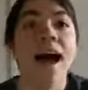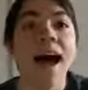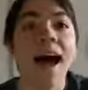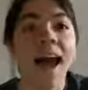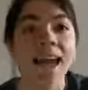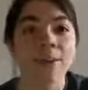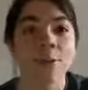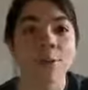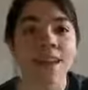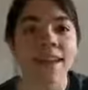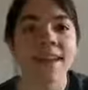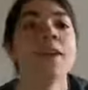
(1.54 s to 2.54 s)
Hi
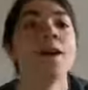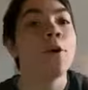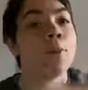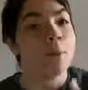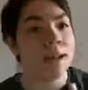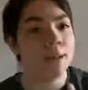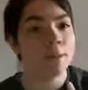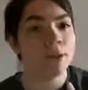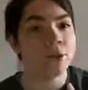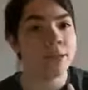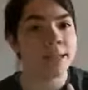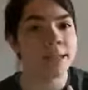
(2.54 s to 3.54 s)
everybody, my name is
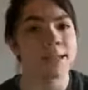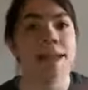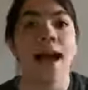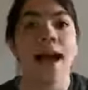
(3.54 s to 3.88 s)
Tracy.